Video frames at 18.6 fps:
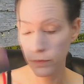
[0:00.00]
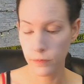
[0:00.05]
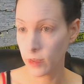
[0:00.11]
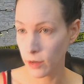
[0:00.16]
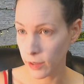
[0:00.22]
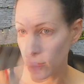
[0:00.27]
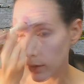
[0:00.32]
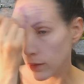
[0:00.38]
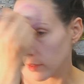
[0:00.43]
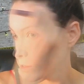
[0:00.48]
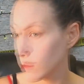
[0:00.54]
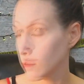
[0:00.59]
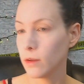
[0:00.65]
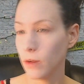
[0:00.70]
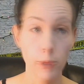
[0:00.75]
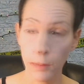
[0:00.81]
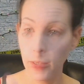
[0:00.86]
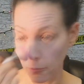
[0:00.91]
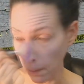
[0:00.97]
my
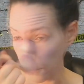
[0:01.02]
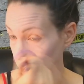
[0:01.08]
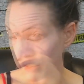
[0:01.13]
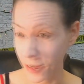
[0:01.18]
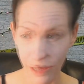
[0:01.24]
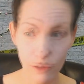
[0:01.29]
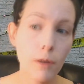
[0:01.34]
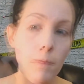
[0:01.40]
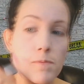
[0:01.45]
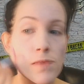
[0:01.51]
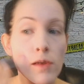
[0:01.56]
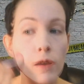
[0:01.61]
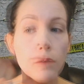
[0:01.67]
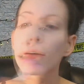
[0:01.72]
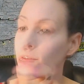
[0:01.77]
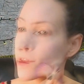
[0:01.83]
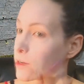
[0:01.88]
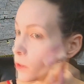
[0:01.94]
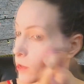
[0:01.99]
foundation, I'm going to do a
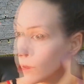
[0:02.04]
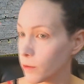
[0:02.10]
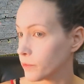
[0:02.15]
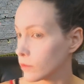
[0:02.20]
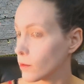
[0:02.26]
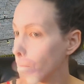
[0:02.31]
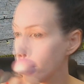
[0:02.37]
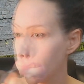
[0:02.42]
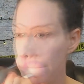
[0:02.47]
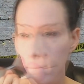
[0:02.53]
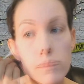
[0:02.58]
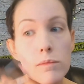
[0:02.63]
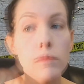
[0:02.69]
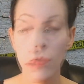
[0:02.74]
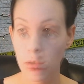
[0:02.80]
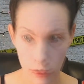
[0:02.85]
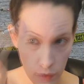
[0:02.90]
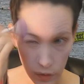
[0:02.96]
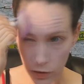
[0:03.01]
translucent
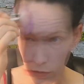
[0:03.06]
powder,